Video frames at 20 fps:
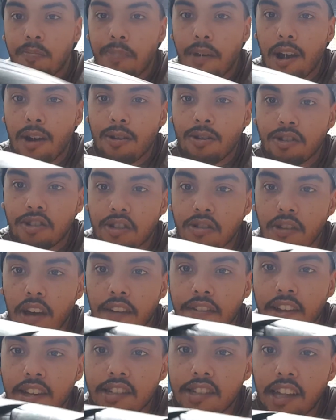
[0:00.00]
better is that you
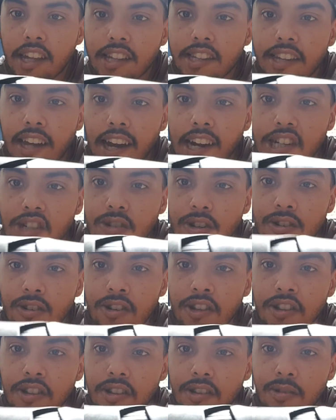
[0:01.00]
have that slight texture
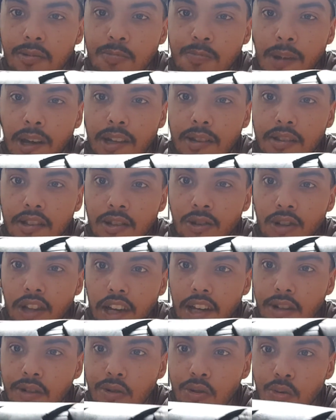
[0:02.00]
underneath it to make it look
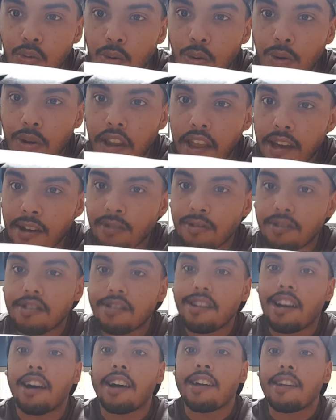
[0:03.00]
like a dual layer
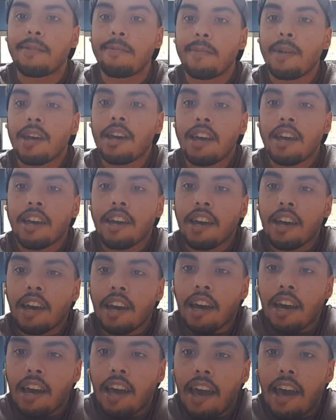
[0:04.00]
design.
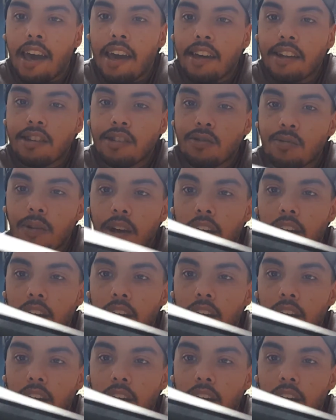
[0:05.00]
And you